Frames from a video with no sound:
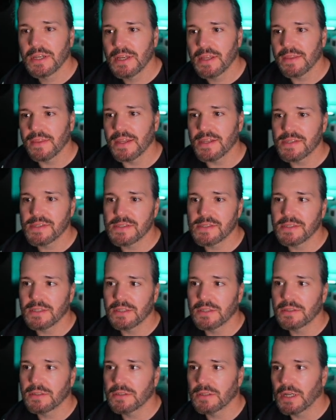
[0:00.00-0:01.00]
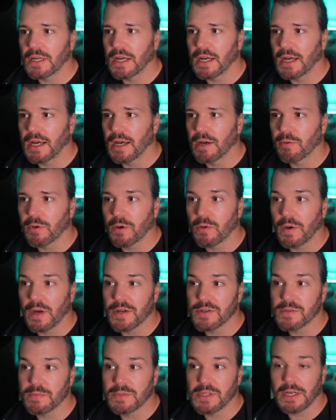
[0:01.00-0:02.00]
They still require
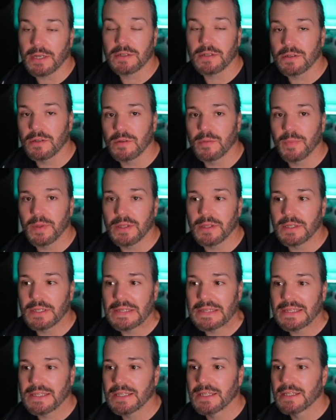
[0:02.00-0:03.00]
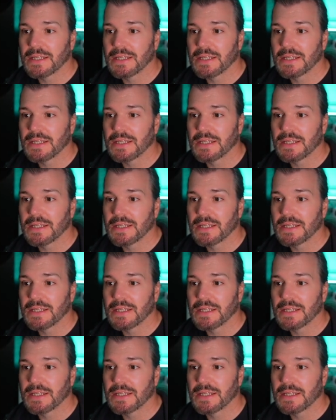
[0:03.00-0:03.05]
some technical ability,